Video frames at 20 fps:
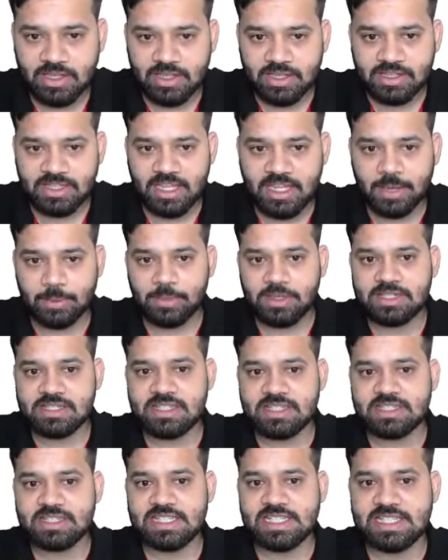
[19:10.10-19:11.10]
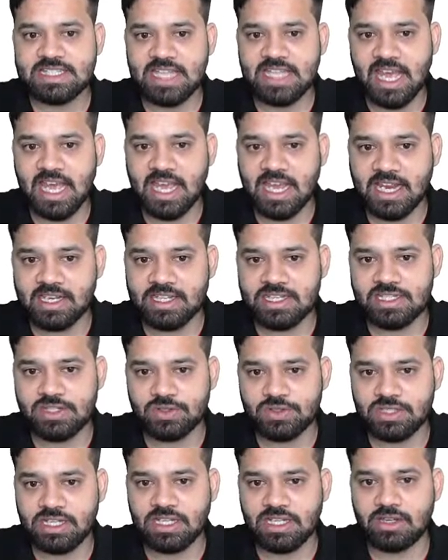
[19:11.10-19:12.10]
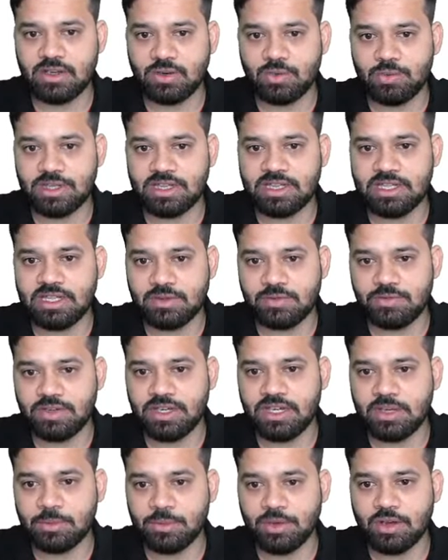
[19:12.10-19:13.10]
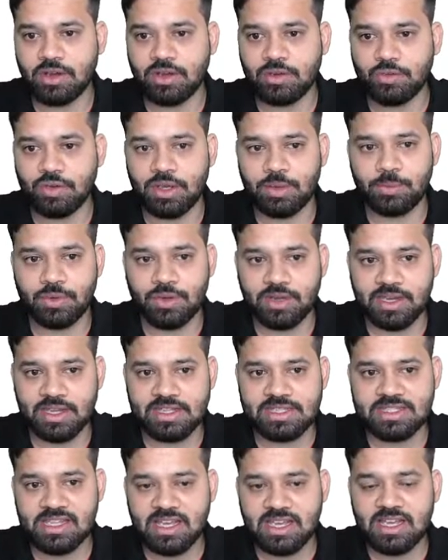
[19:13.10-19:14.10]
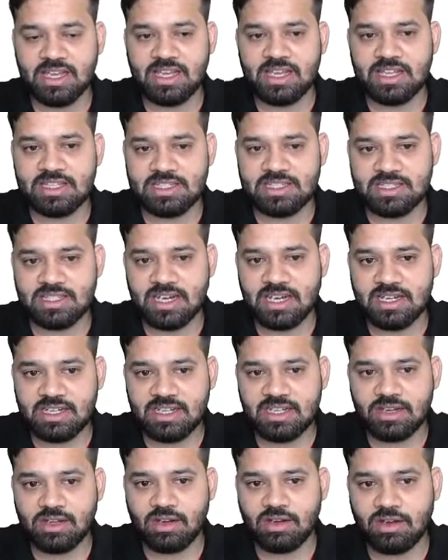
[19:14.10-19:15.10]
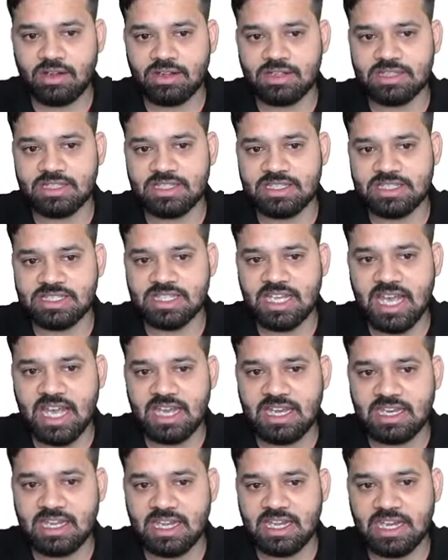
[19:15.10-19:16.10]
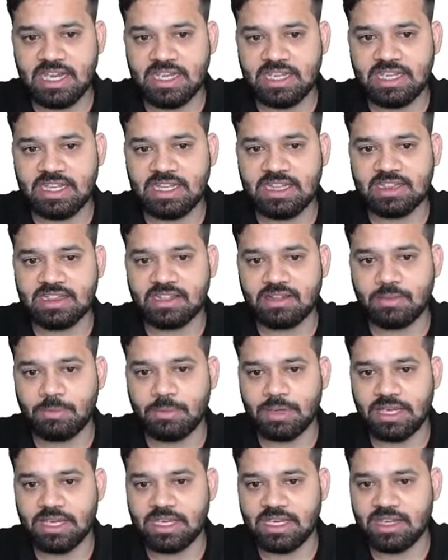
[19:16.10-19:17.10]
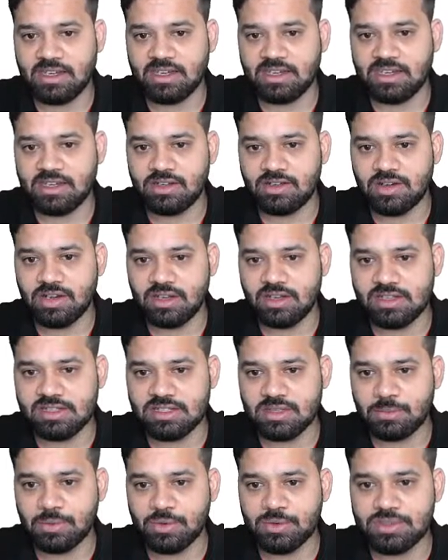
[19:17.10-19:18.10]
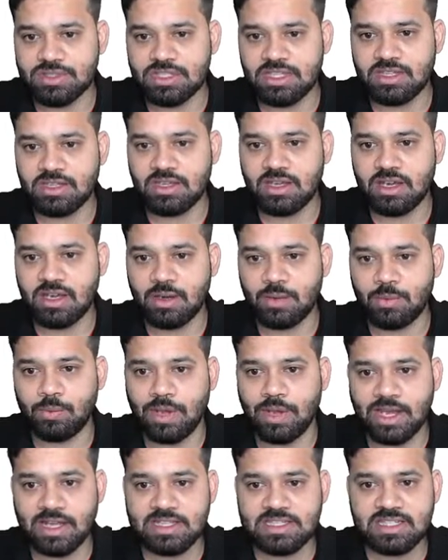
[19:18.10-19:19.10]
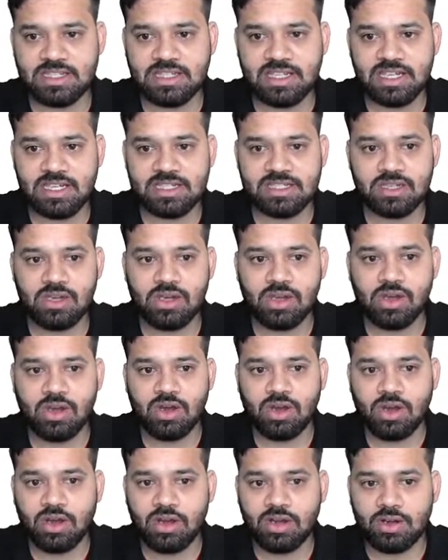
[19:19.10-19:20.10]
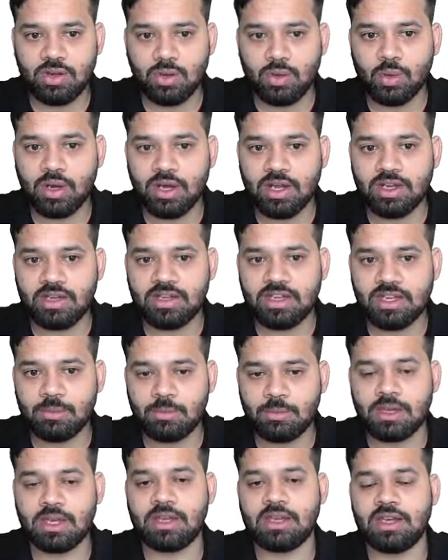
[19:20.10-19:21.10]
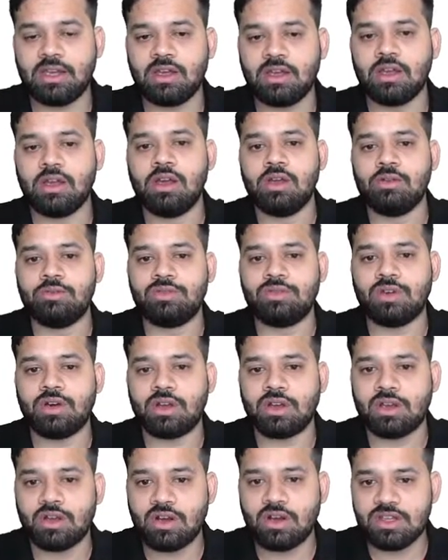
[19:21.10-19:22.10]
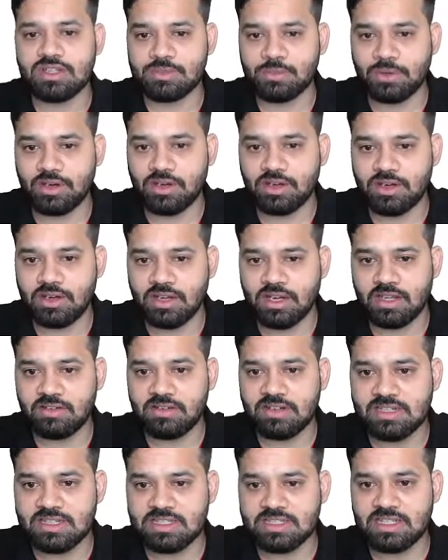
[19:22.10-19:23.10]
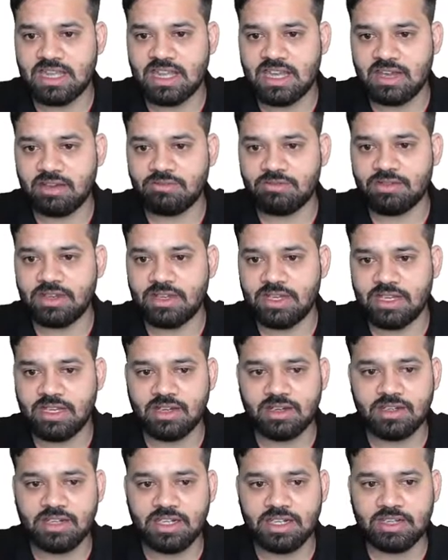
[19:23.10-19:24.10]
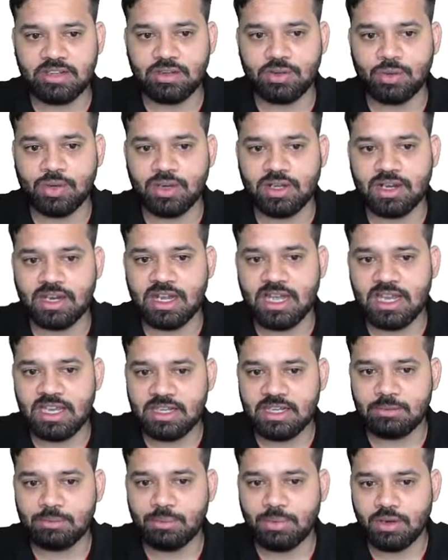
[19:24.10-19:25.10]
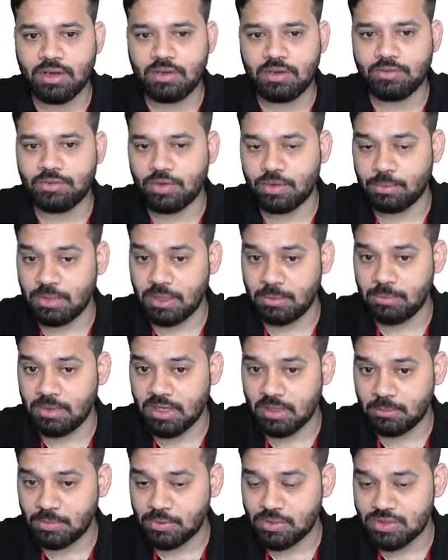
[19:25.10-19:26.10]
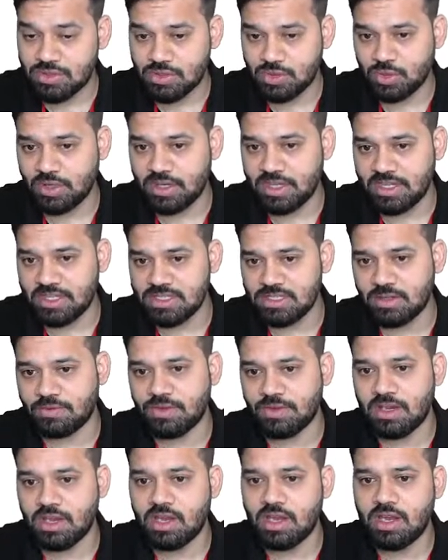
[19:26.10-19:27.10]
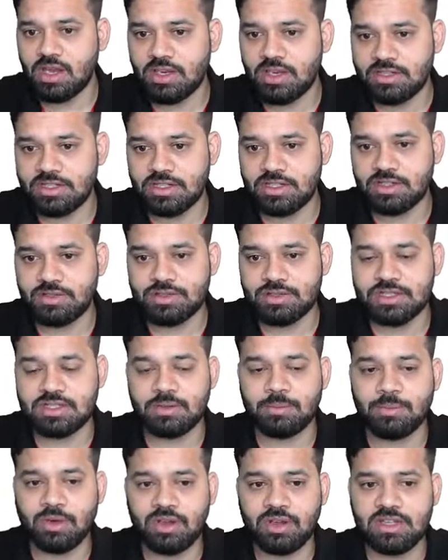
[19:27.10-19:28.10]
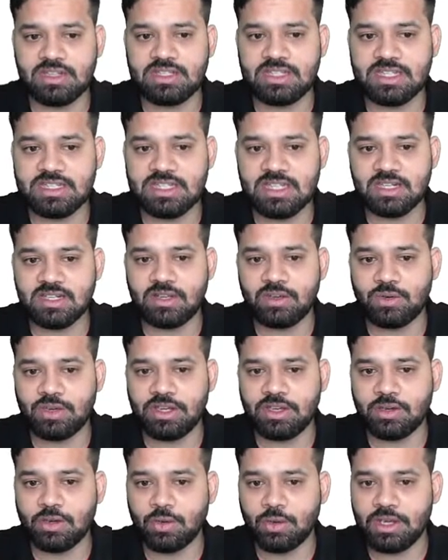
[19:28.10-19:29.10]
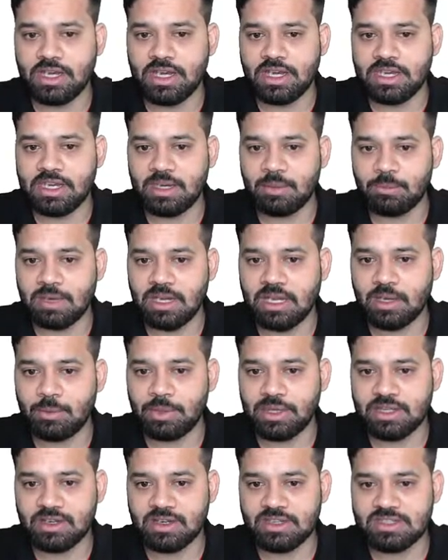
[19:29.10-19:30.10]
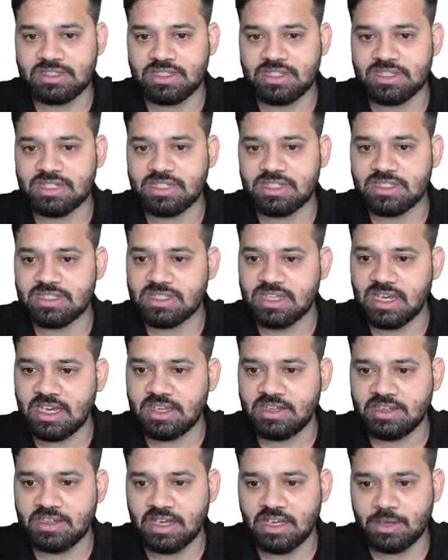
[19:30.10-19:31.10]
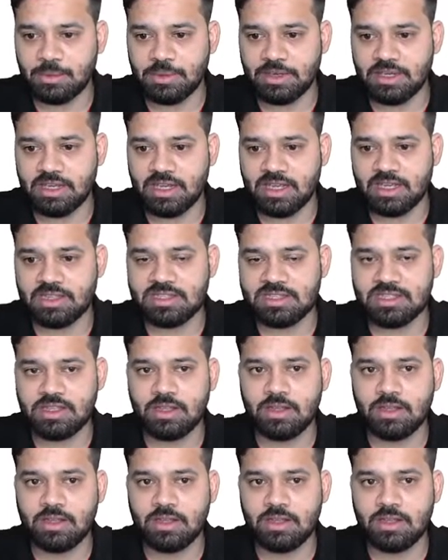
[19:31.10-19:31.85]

The Emergencies Act to deal with the Freedom Convoy protests started on Jan 18th by Canadian truckers opposing a vaccinate or quarantine mandate for cross-border drivers. They have turned into a rallying point for people opposed to a range of Trudeau's policies, including COVID-19 pandemic restrictions and carbon tax.